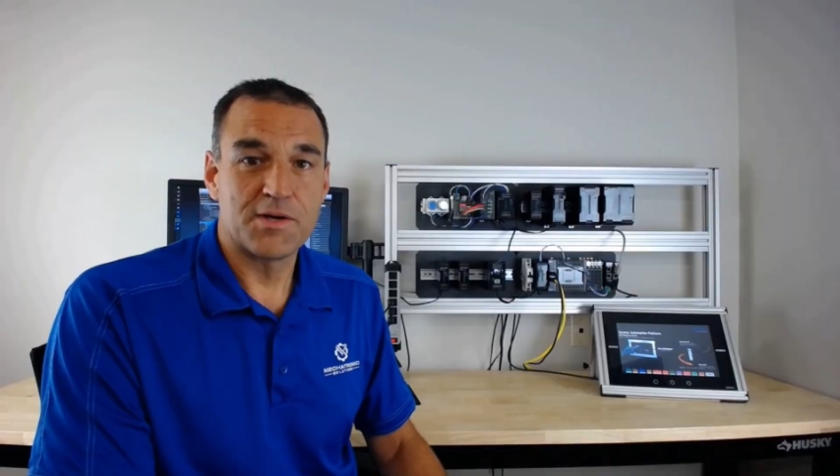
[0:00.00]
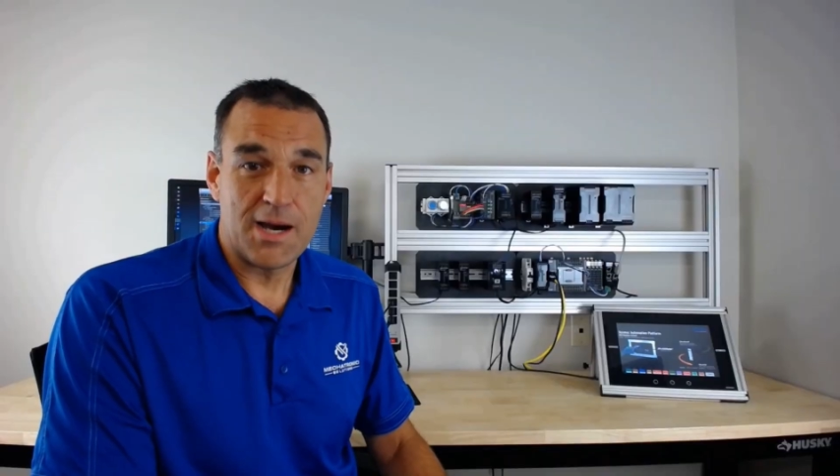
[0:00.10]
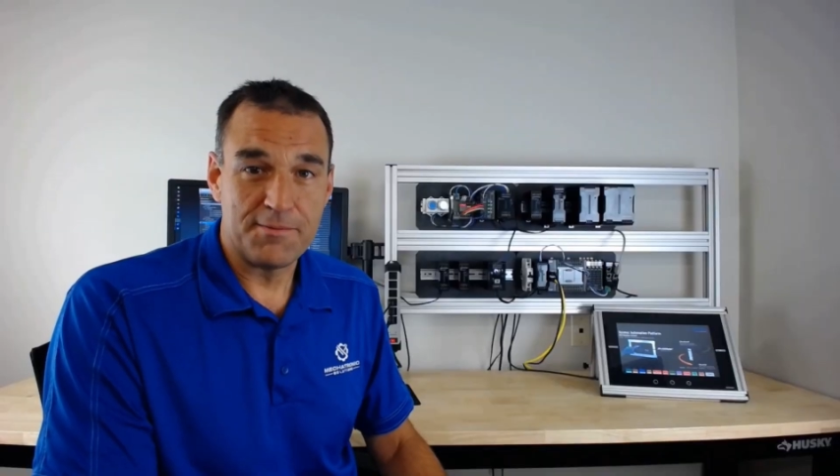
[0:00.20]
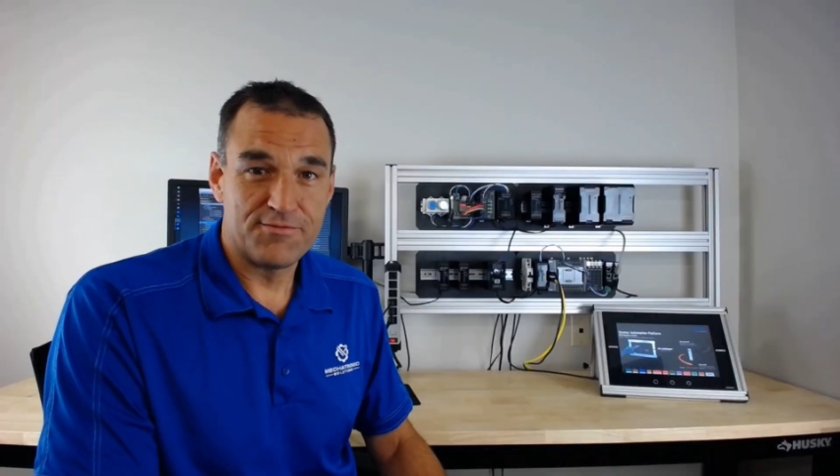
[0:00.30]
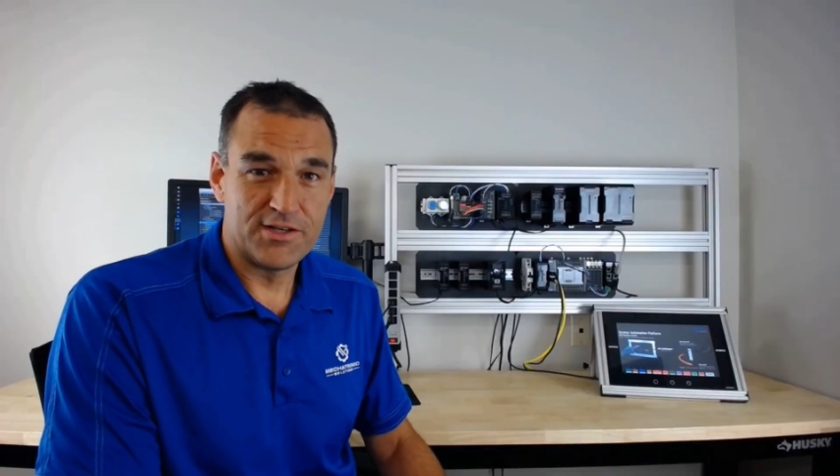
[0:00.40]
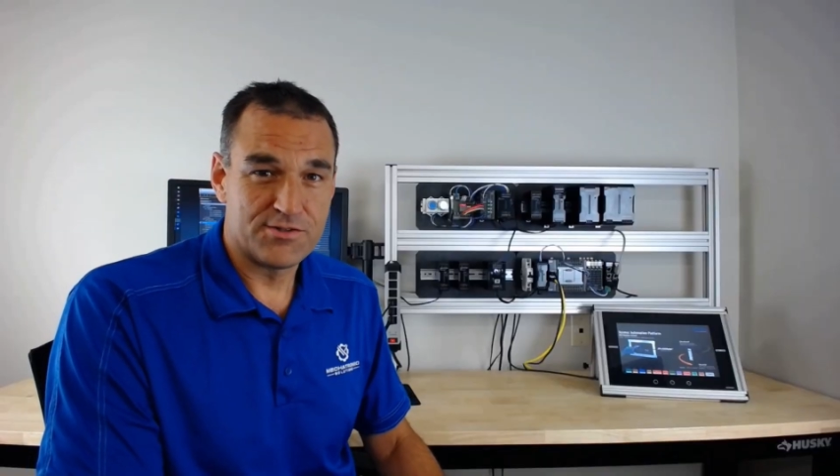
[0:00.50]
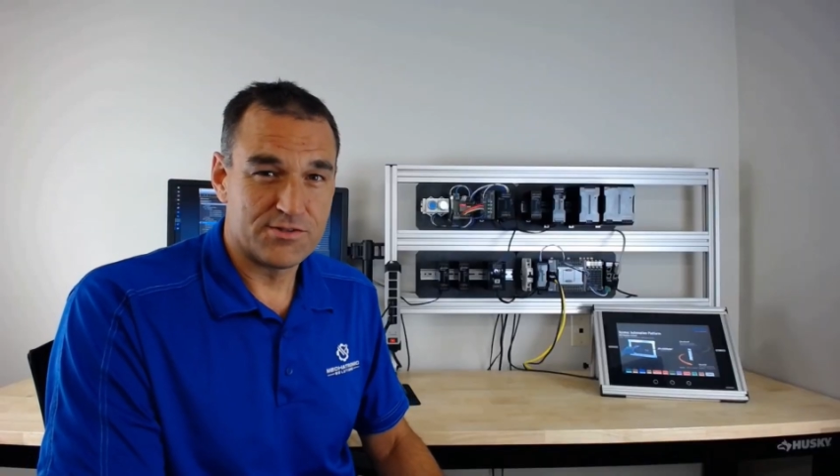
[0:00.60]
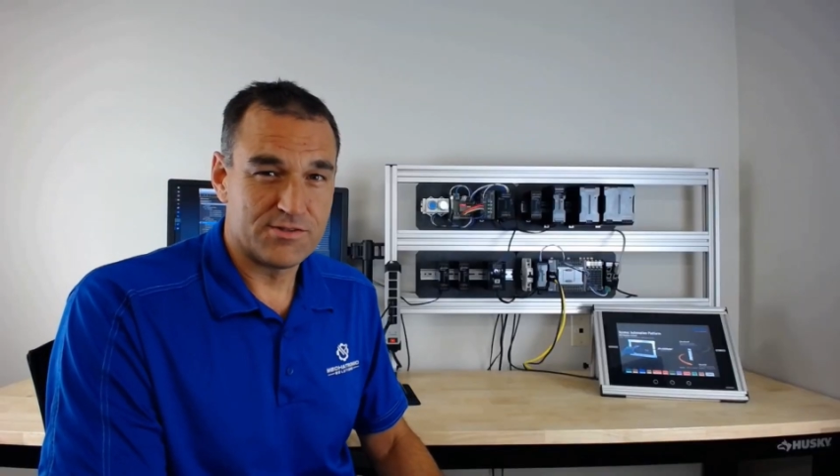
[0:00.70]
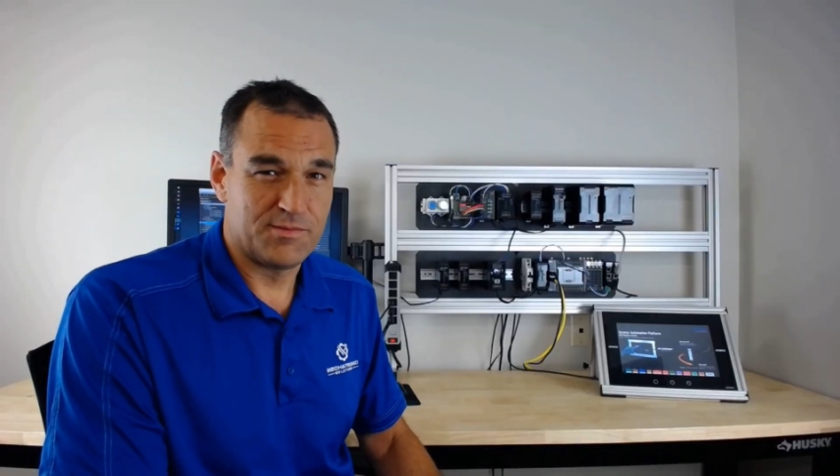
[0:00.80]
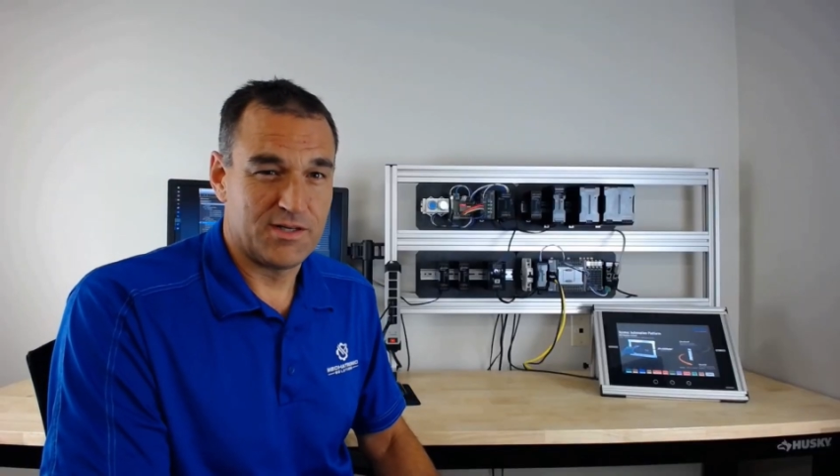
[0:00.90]
some common
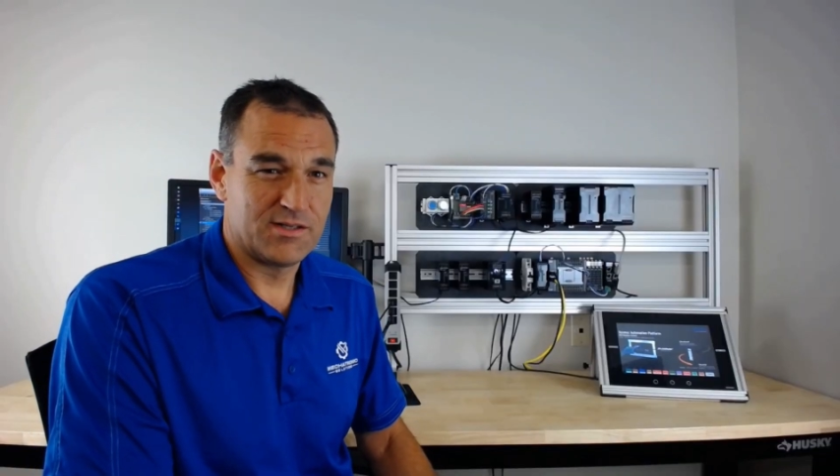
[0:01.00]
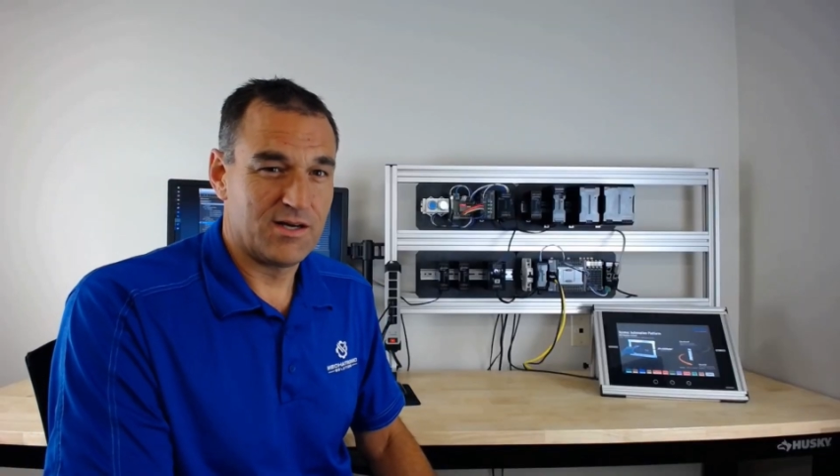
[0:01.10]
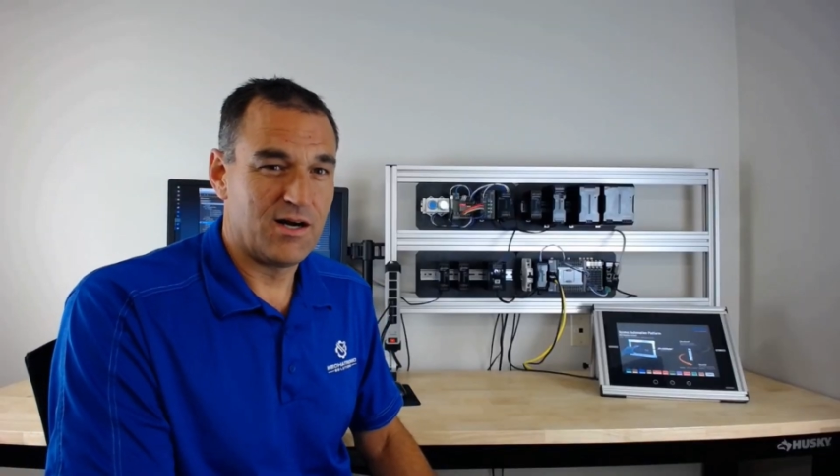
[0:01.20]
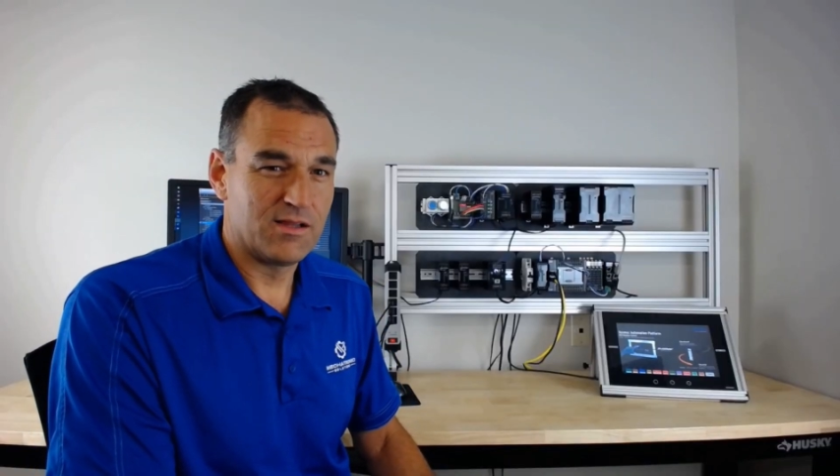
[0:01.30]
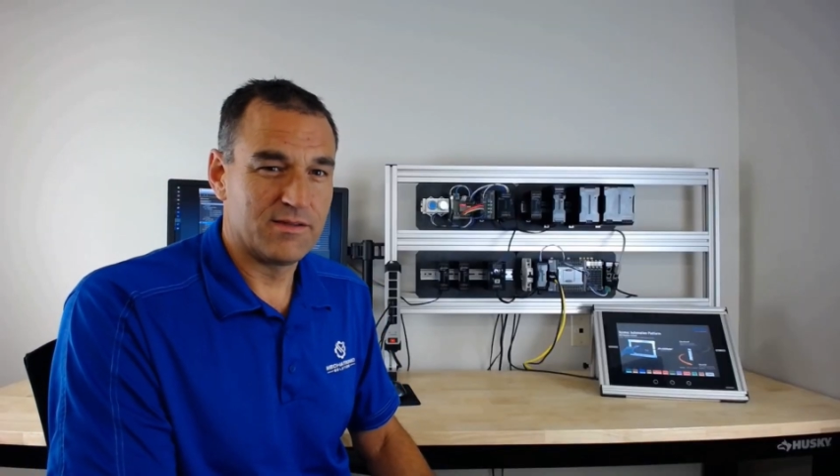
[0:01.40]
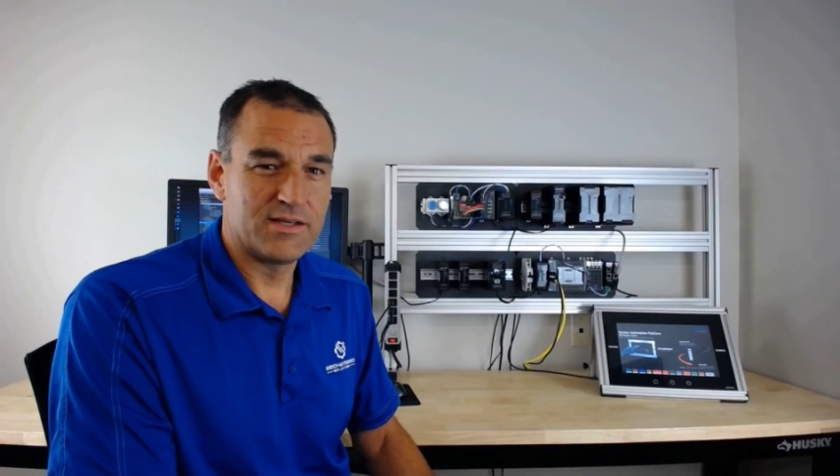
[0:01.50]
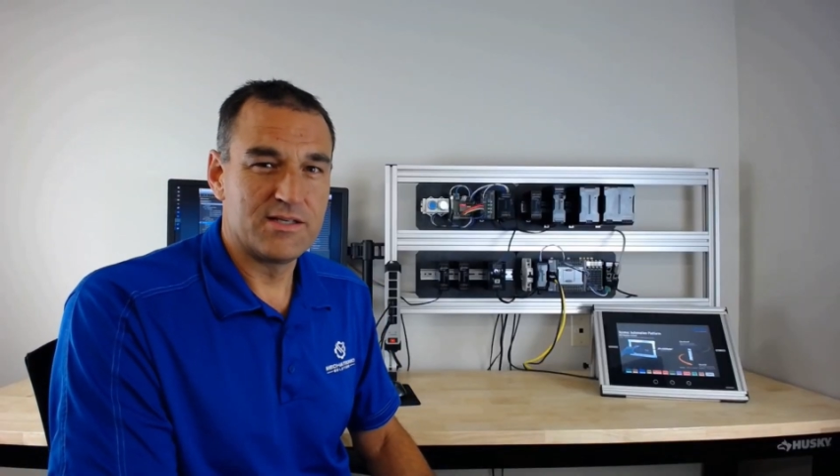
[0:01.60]
features among all of